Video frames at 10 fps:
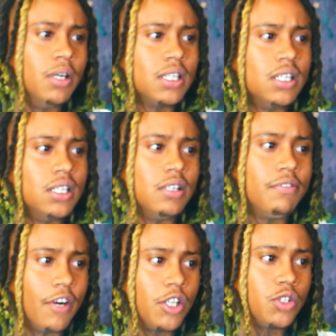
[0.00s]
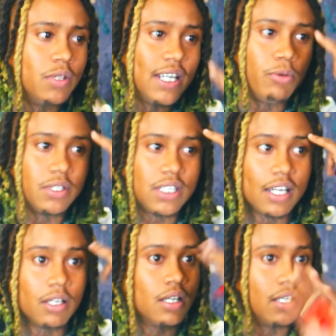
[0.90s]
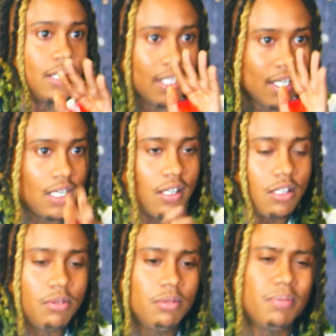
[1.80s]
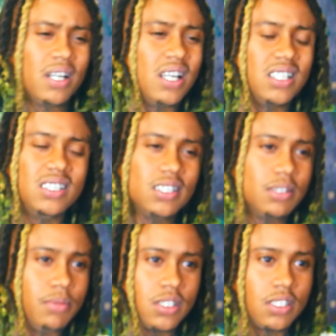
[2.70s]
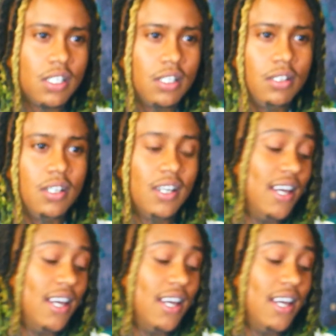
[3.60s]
But the first one that was like dead on, probably like 6 months ago.